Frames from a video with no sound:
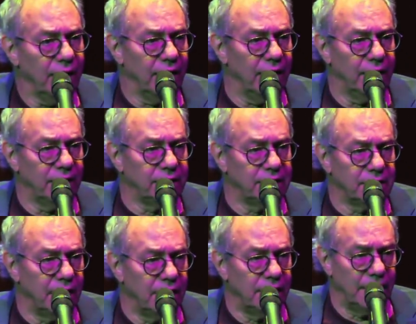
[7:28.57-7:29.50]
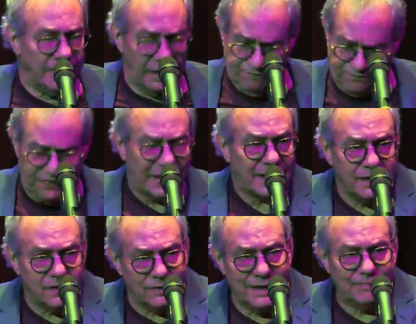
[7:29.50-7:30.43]
And then fucking
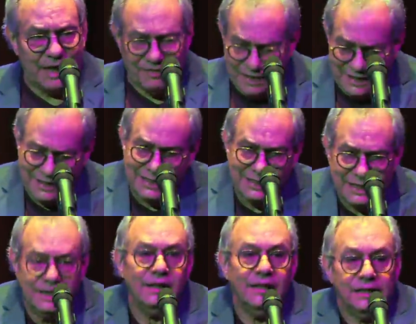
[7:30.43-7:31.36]
grab that thing and then